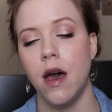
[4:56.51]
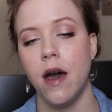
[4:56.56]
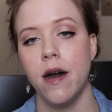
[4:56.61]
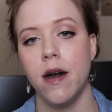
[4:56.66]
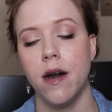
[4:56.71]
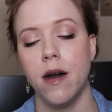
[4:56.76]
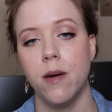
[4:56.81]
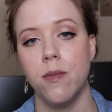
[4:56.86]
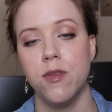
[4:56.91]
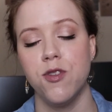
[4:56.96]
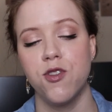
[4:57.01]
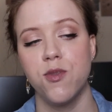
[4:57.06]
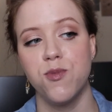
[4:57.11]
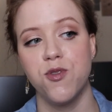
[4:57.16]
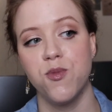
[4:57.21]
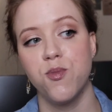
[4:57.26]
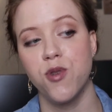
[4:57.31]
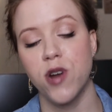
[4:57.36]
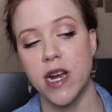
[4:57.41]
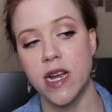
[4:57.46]
in
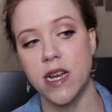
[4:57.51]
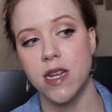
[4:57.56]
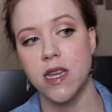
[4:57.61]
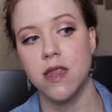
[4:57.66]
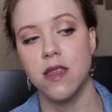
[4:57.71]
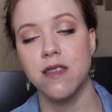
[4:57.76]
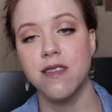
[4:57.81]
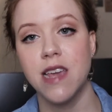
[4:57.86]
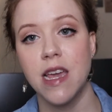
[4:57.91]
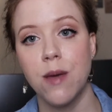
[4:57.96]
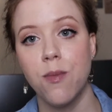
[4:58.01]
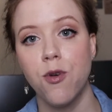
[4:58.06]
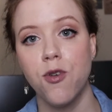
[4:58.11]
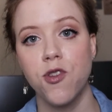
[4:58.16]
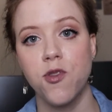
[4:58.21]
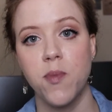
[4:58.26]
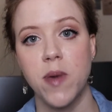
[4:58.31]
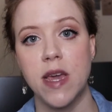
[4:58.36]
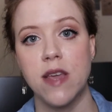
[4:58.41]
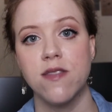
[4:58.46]
terms of branding the table
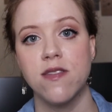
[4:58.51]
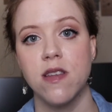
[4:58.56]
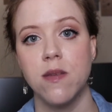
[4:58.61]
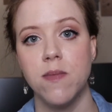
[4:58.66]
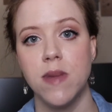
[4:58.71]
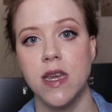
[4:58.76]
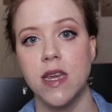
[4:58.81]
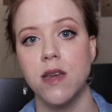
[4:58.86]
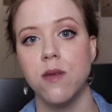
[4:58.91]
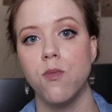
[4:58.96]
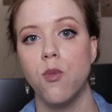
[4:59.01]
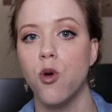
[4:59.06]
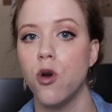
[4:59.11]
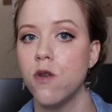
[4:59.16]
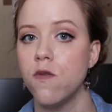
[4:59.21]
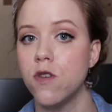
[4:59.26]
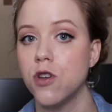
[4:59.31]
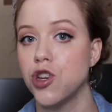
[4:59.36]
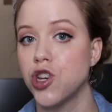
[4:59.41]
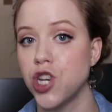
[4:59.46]
space and making more
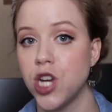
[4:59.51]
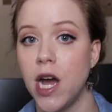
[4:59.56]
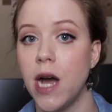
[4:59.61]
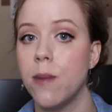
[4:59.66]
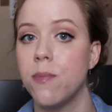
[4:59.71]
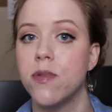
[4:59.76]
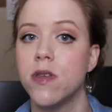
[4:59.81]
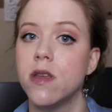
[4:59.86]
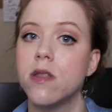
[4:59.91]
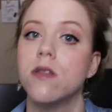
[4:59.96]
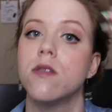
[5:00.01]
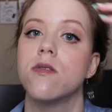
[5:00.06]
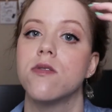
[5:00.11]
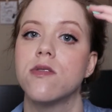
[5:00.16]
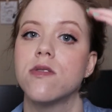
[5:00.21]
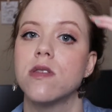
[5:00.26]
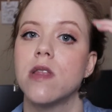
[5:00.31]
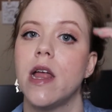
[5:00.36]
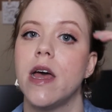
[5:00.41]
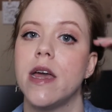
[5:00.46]
of a shop that
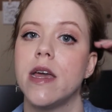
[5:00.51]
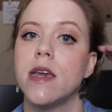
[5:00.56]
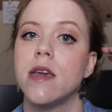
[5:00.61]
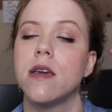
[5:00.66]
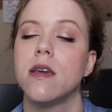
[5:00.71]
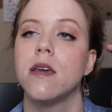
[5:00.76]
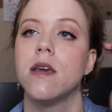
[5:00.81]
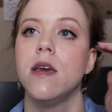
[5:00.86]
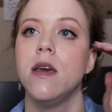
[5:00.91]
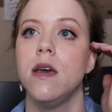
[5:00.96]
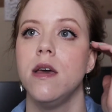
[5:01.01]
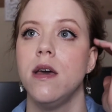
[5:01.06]
looks like,